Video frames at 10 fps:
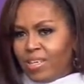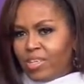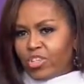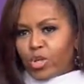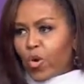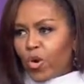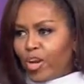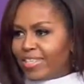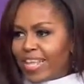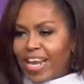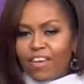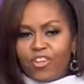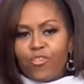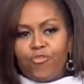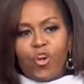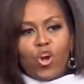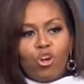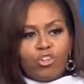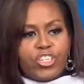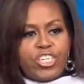Stories that have
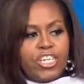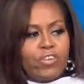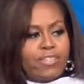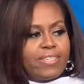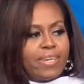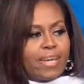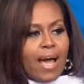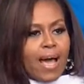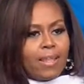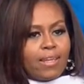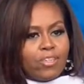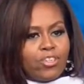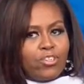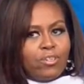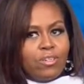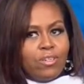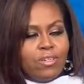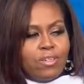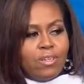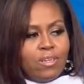converged here at City College,
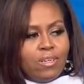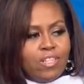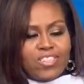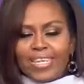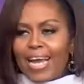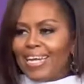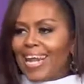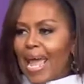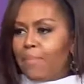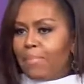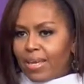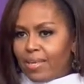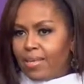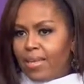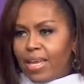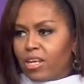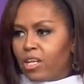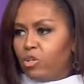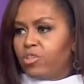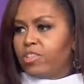this dynamic,
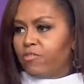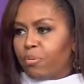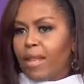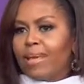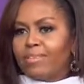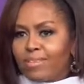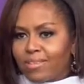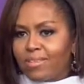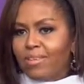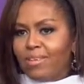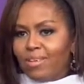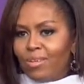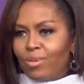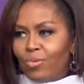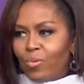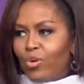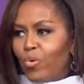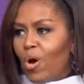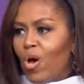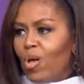inclusive place where
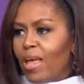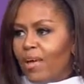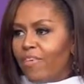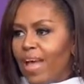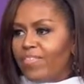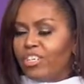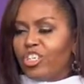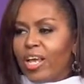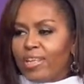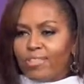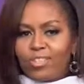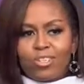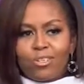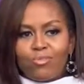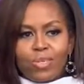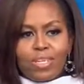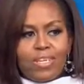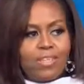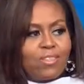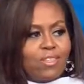you all have had the chance to
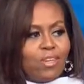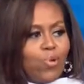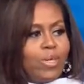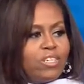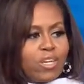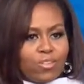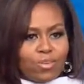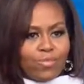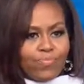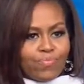really get to know each other,